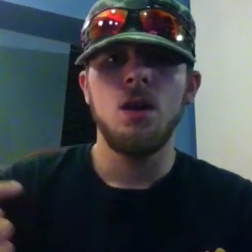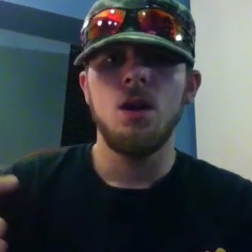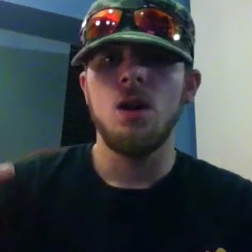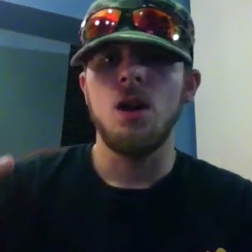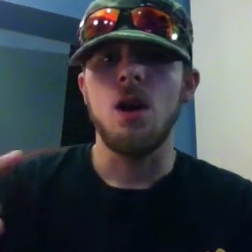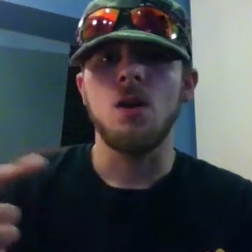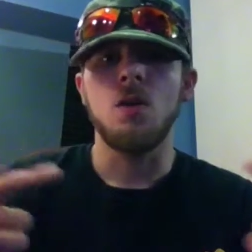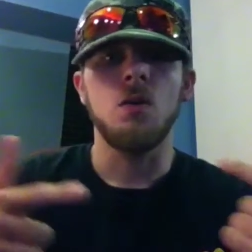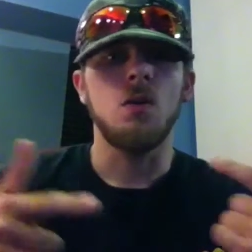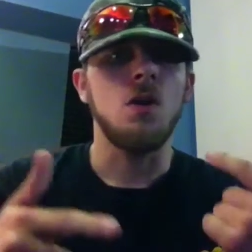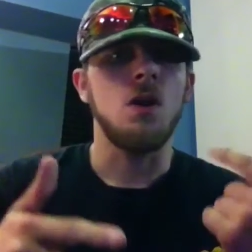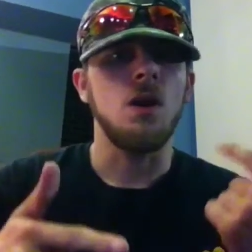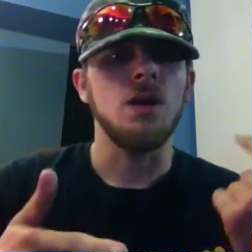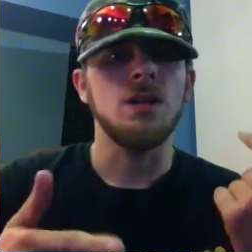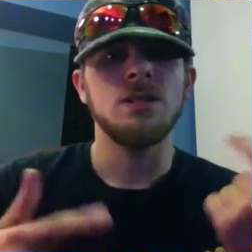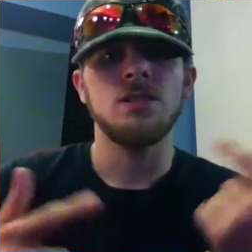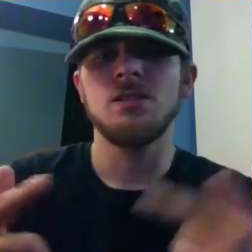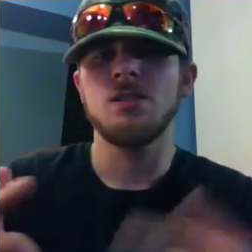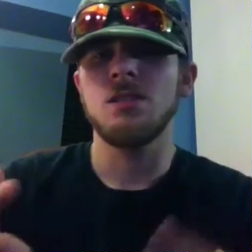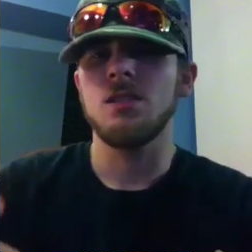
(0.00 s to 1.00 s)

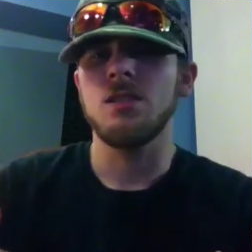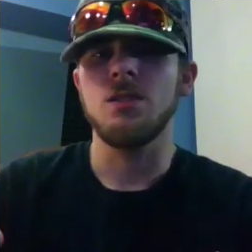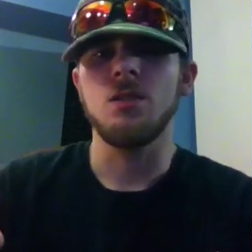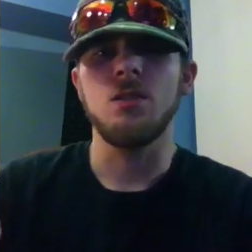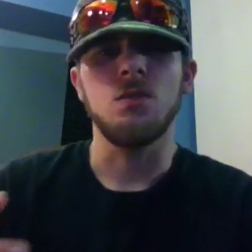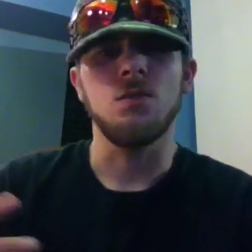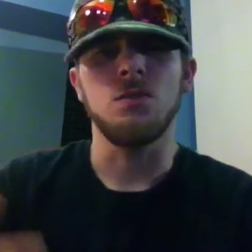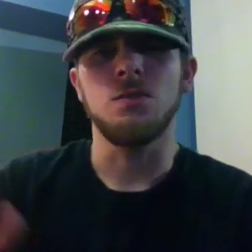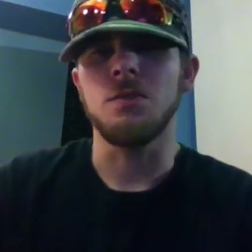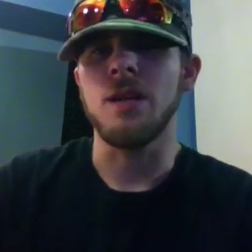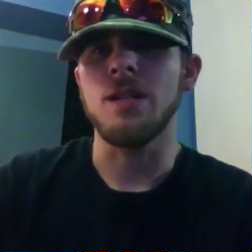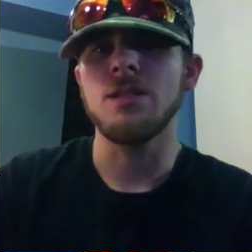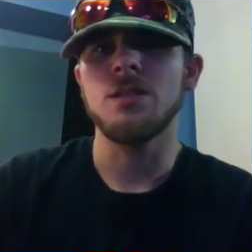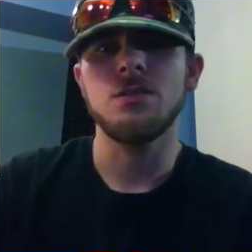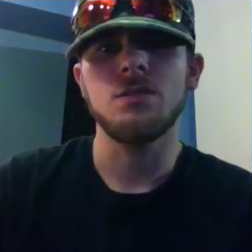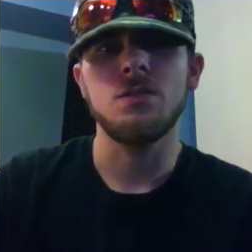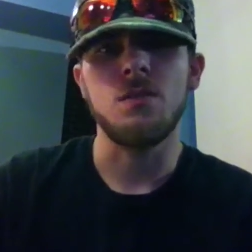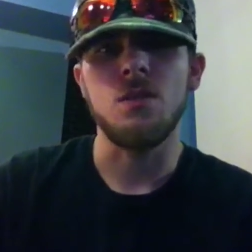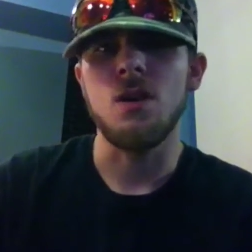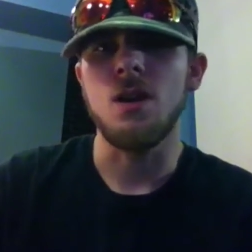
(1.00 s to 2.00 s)
across the little
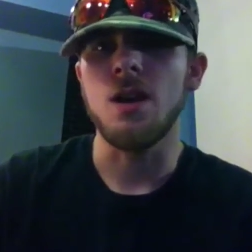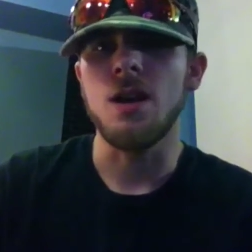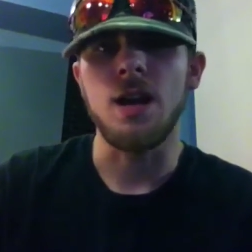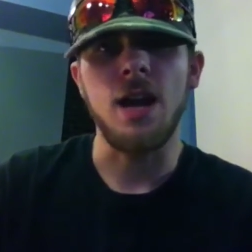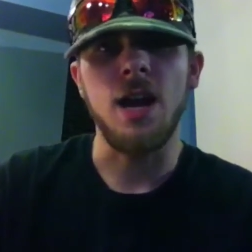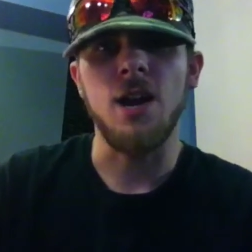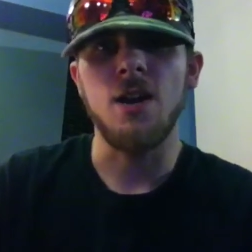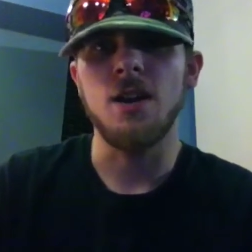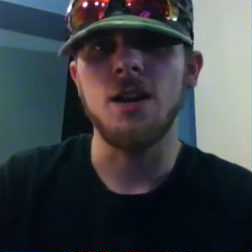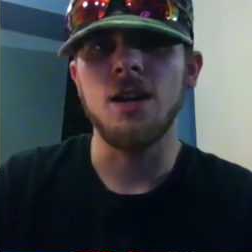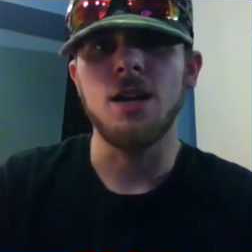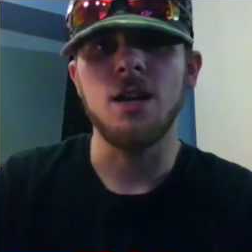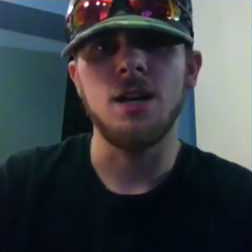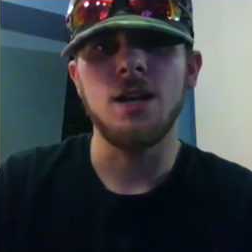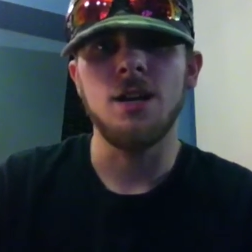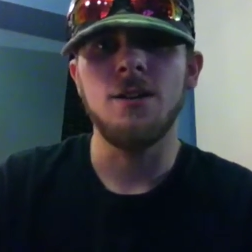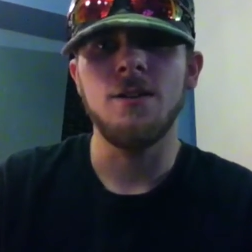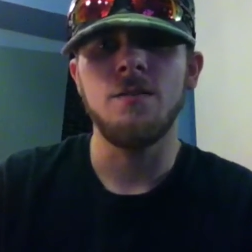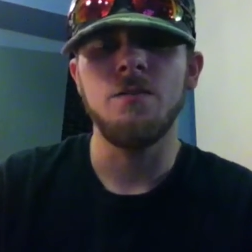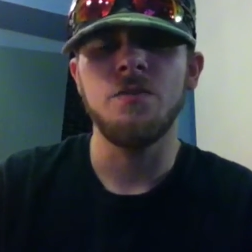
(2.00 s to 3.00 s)
restaurant
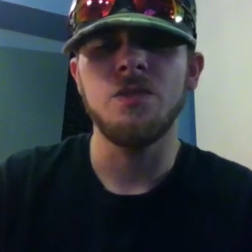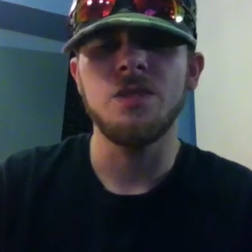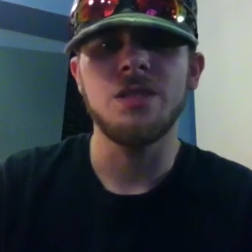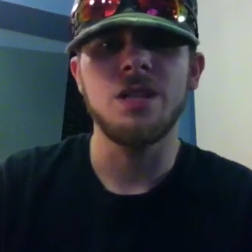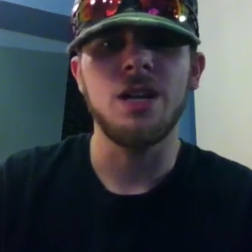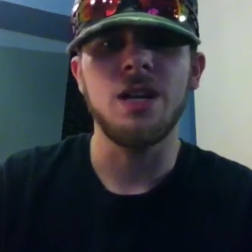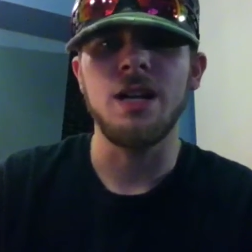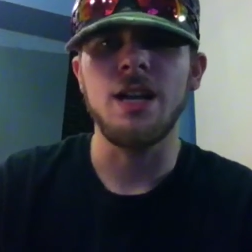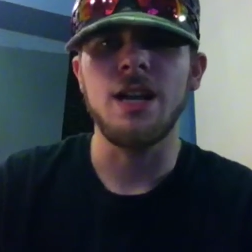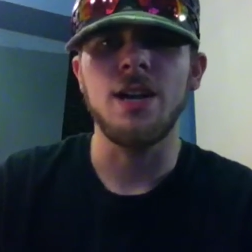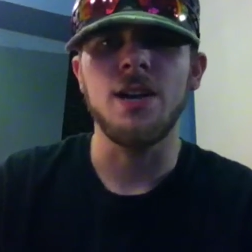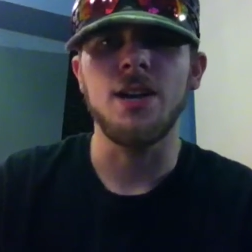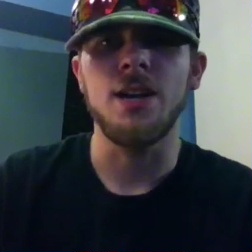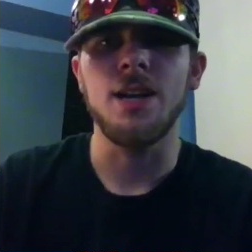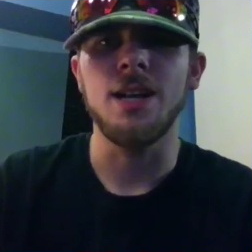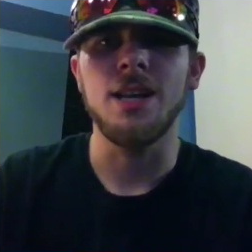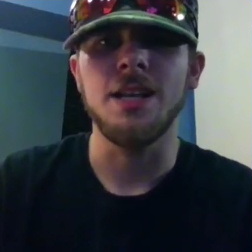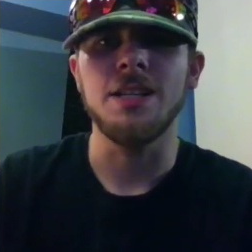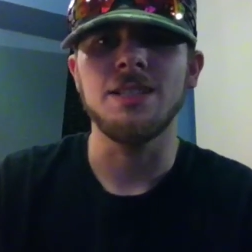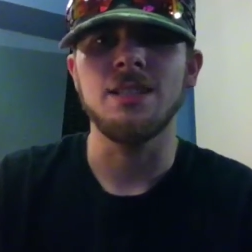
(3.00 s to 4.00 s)
area, sitting
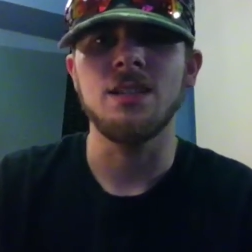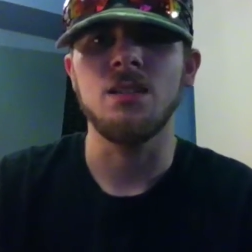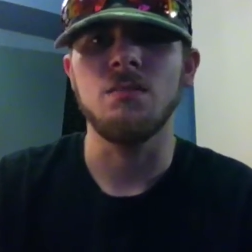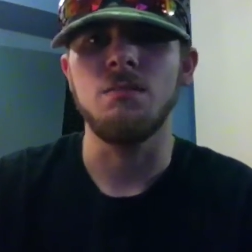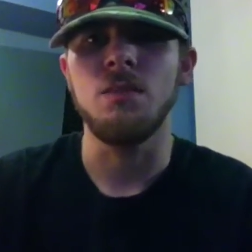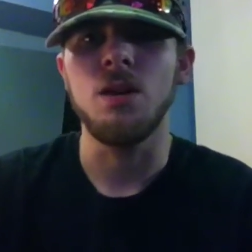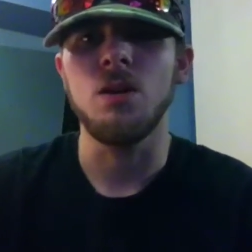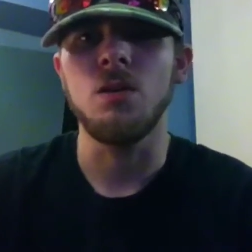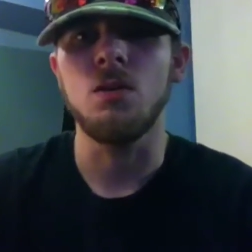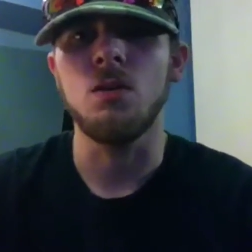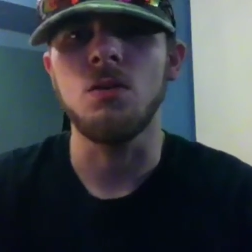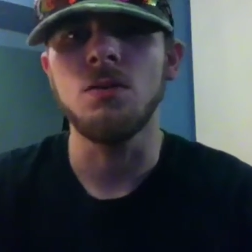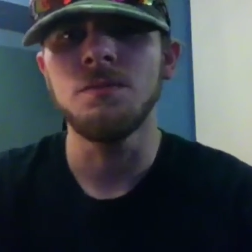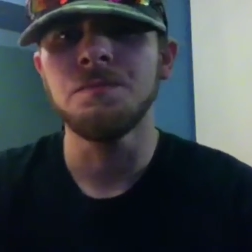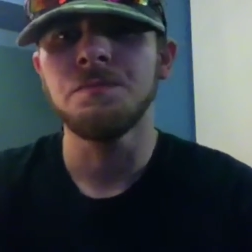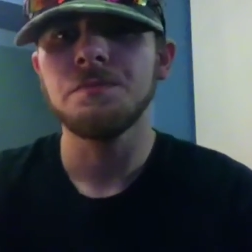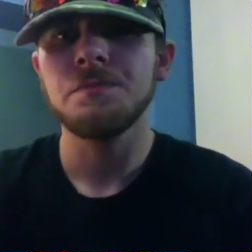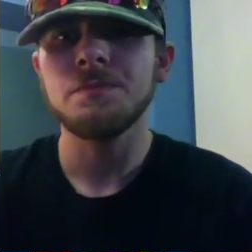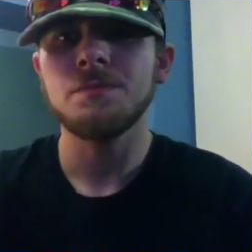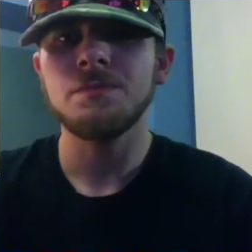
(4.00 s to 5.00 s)
area that's in the middle,
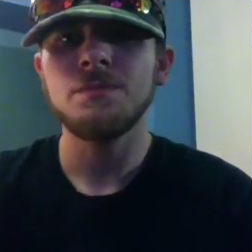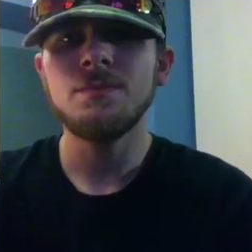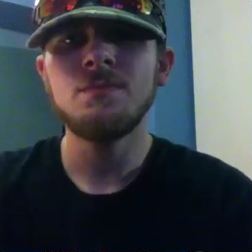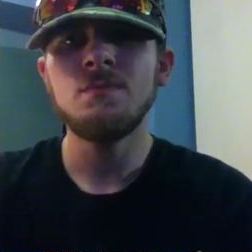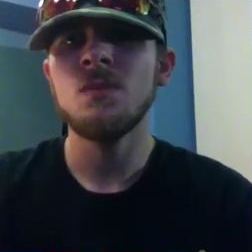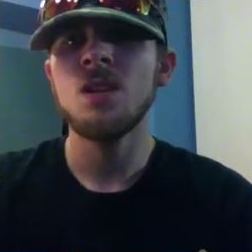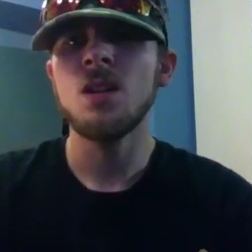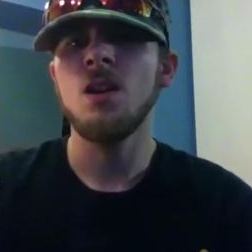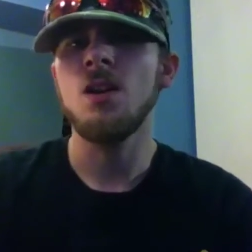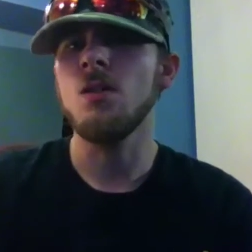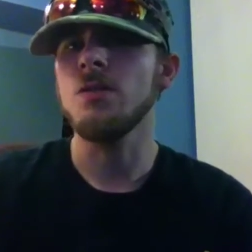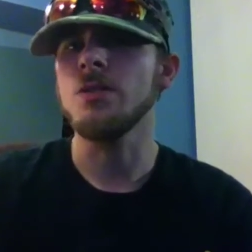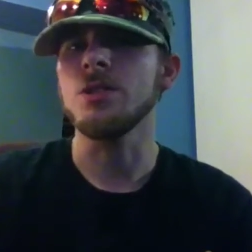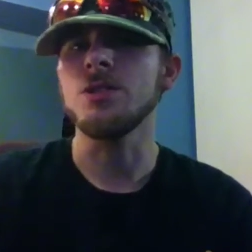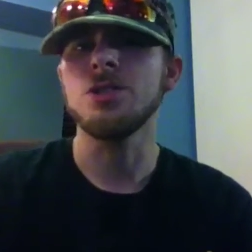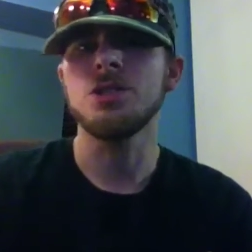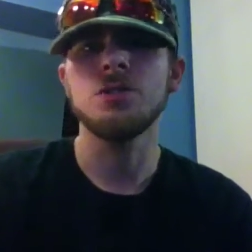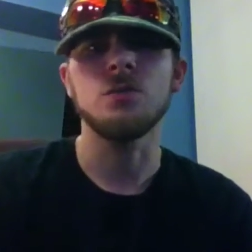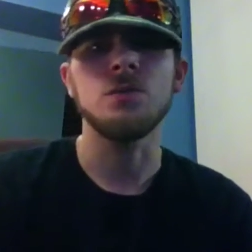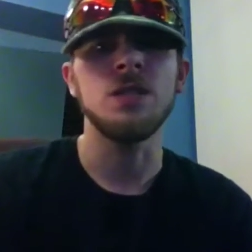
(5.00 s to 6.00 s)
on the
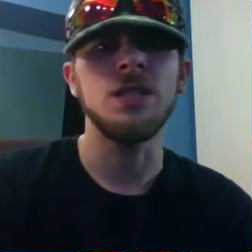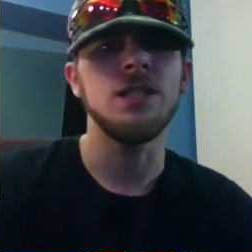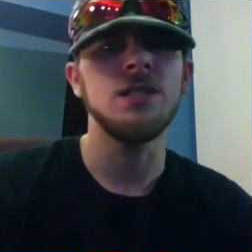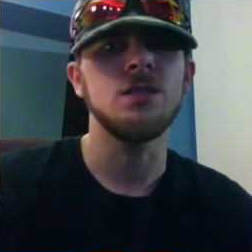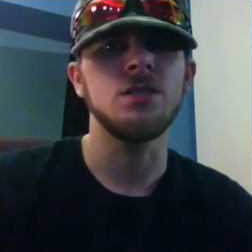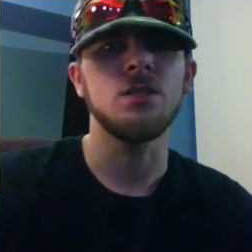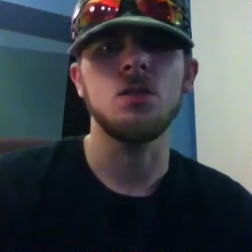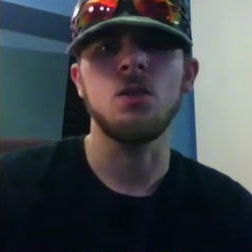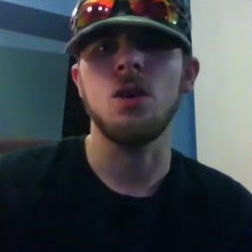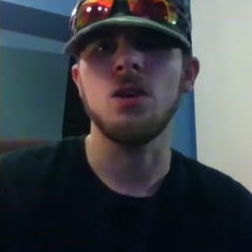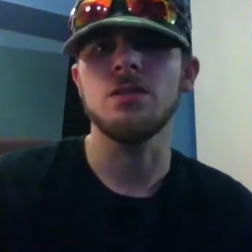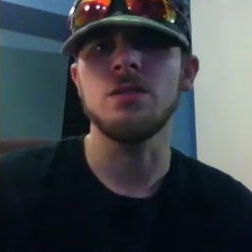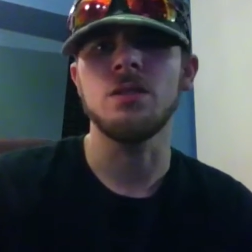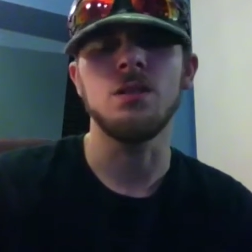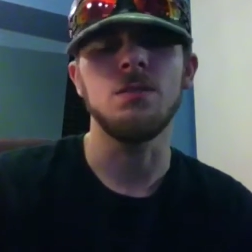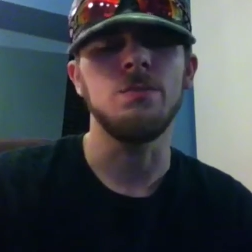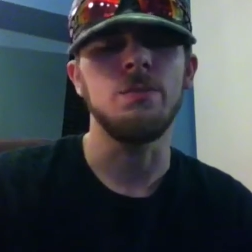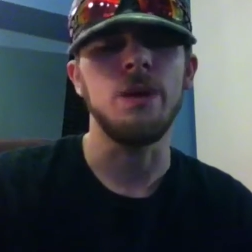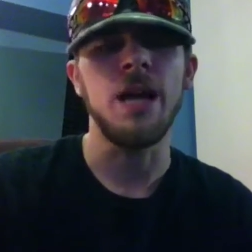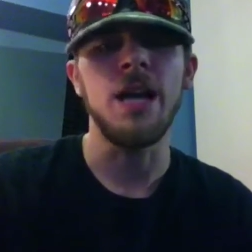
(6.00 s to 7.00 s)
streets, across to
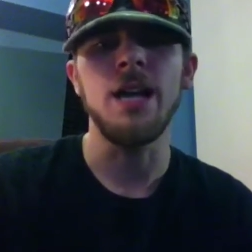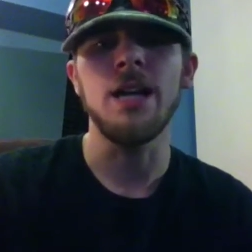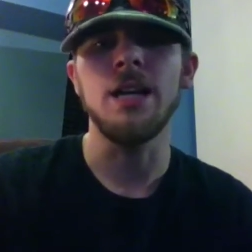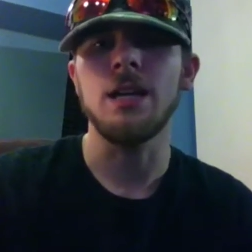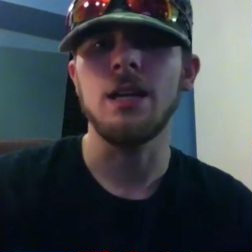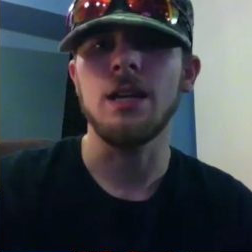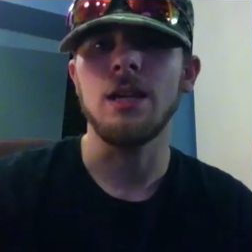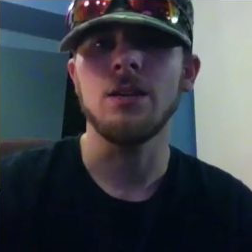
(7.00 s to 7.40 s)
the bank.